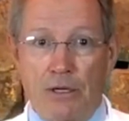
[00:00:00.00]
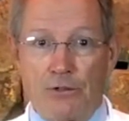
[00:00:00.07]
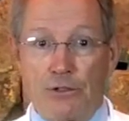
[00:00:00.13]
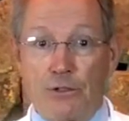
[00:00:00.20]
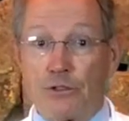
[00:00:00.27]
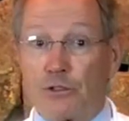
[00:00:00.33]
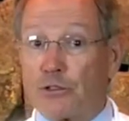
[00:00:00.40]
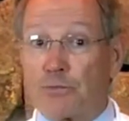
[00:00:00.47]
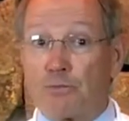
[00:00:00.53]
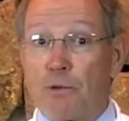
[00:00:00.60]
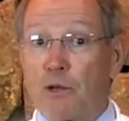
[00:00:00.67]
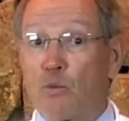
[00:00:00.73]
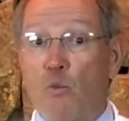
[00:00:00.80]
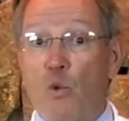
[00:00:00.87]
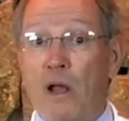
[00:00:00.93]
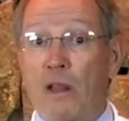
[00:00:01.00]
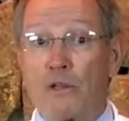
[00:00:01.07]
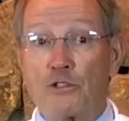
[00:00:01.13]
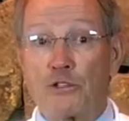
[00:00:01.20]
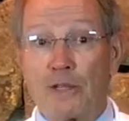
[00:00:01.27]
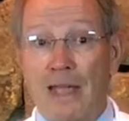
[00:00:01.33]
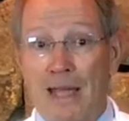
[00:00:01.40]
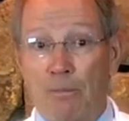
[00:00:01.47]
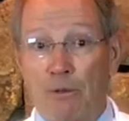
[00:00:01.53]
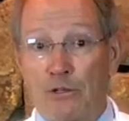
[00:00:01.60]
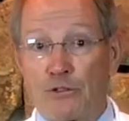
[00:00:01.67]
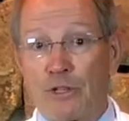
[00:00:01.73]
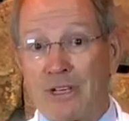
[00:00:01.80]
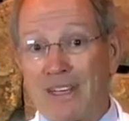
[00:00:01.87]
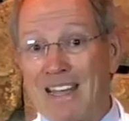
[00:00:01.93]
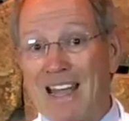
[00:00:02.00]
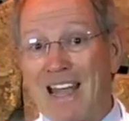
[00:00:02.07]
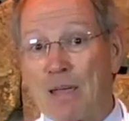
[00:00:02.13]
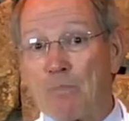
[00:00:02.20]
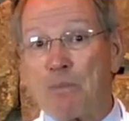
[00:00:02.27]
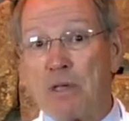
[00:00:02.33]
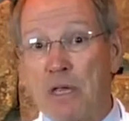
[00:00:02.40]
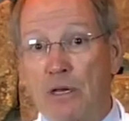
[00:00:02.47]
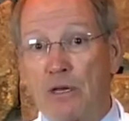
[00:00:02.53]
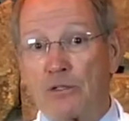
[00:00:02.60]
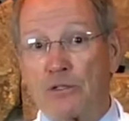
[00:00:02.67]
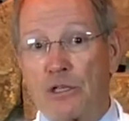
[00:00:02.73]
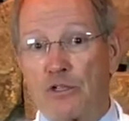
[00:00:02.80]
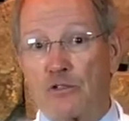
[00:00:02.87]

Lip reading: since it's been well established that diabetes